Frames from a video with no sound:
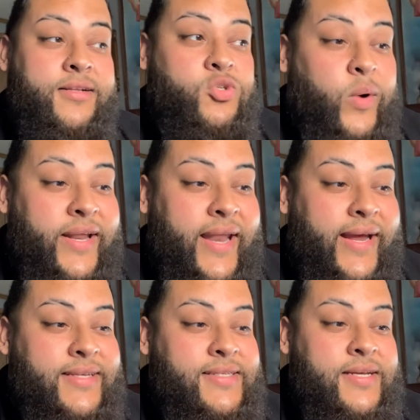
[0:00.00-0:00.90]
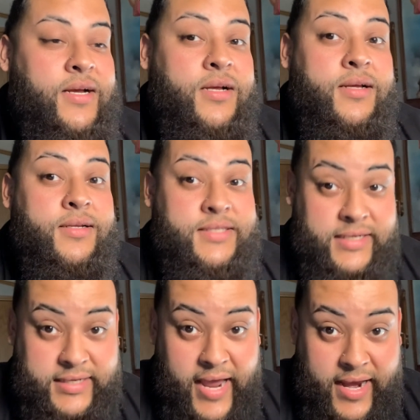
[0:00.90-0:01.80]
20 likes
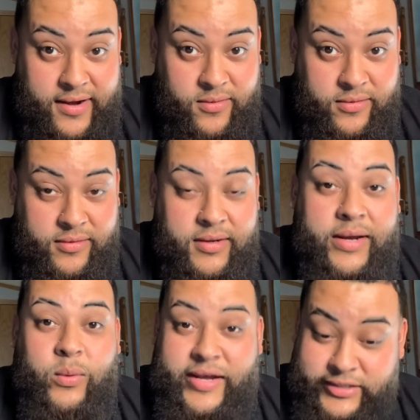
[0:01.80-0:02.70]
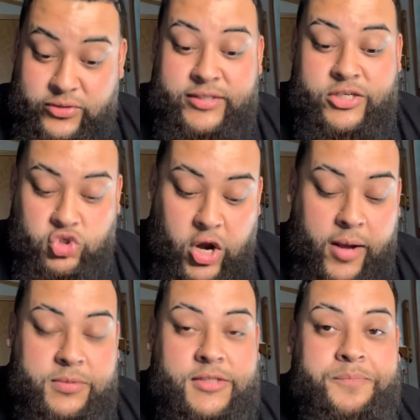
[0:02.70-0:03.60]
today, as soon as it
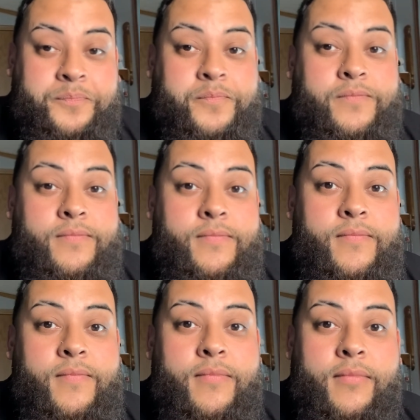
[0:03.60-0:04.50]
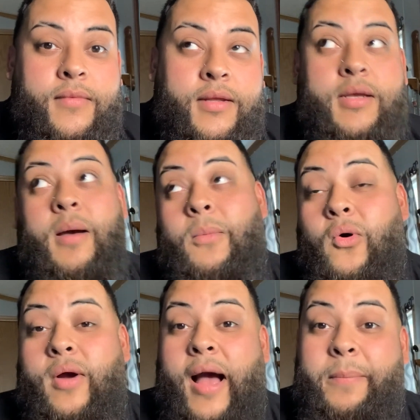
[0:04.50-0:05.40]
drops, I'm gonna
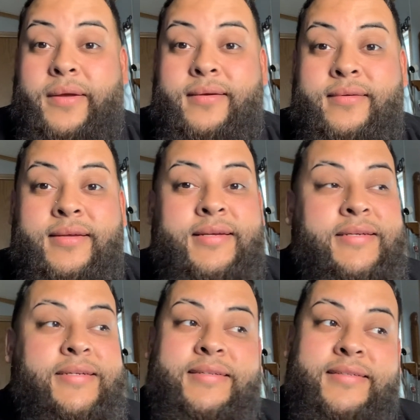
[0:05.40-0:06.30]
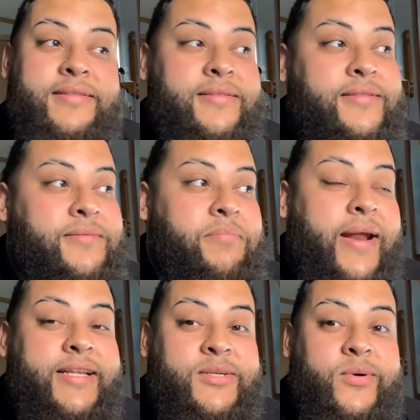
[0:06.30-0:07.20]
go copy.
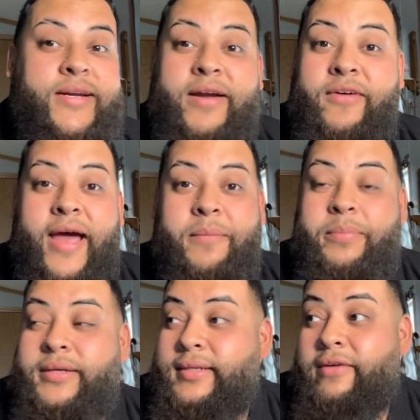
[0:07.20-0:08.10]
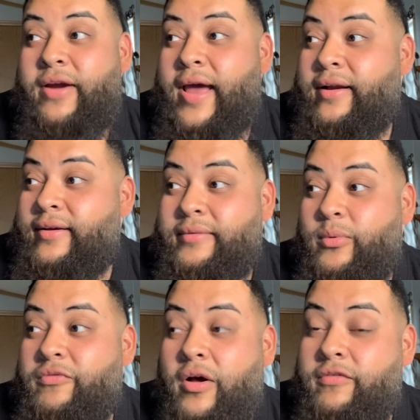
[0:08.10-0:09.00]
Mandatory. Never had a
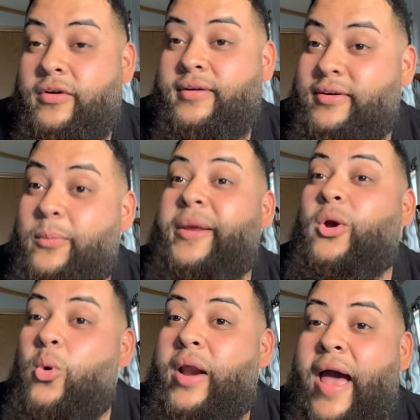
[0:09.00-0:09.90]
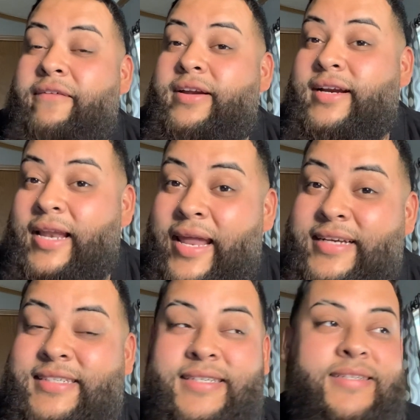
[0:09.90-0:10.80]
revolver. Be cool to have it in the
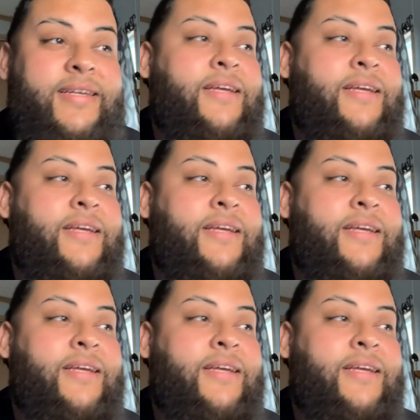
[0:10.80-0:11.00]
collection.